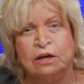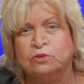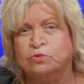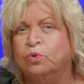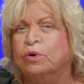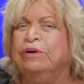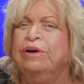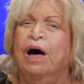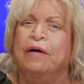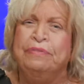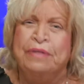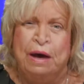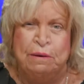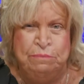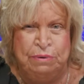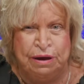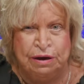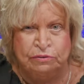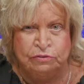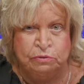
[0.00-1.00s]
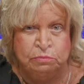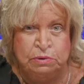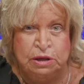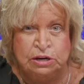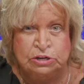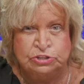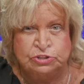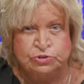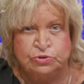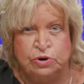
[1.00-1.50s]
because we're not that big of a
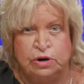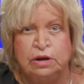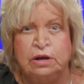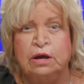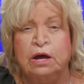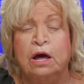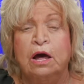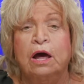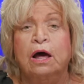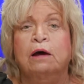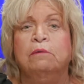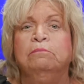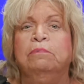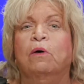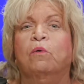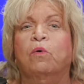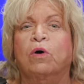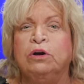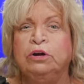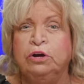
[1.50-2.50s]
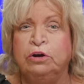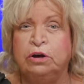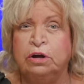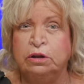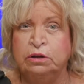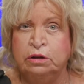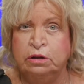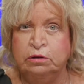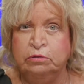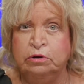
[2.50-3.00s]
ministry. But what you
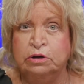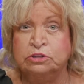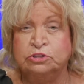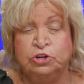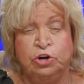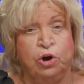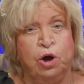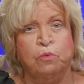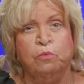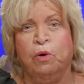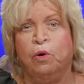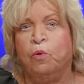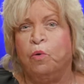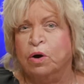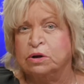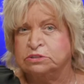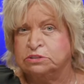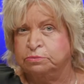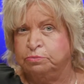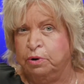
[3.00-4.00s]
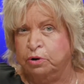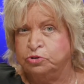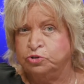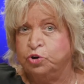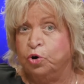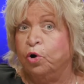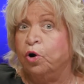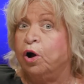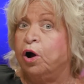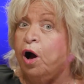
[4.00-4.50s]
can do is you can request the
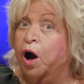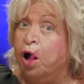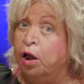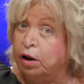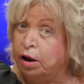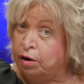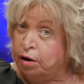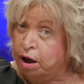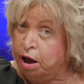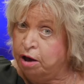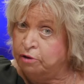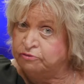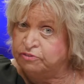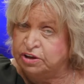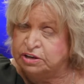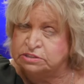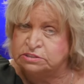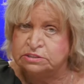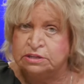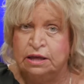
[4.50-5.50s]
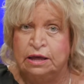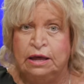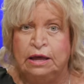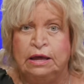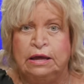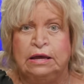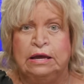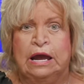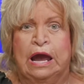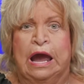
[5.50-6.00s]
brochure or call our office,
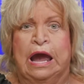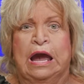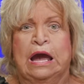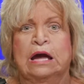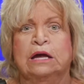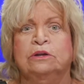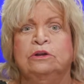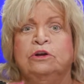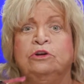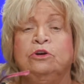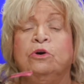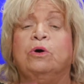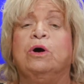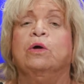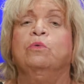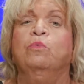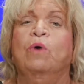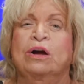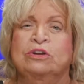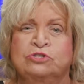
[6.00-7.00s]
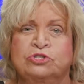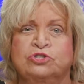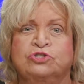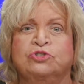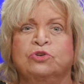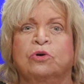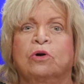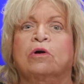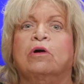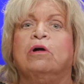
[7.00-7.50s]
and you can
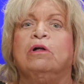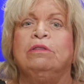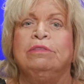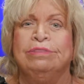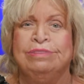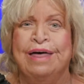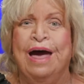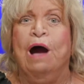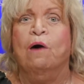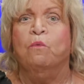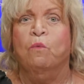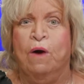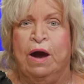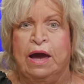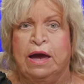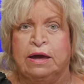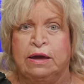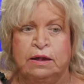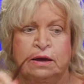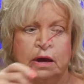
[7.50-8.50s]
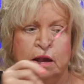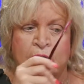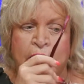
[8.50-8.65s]
register that way.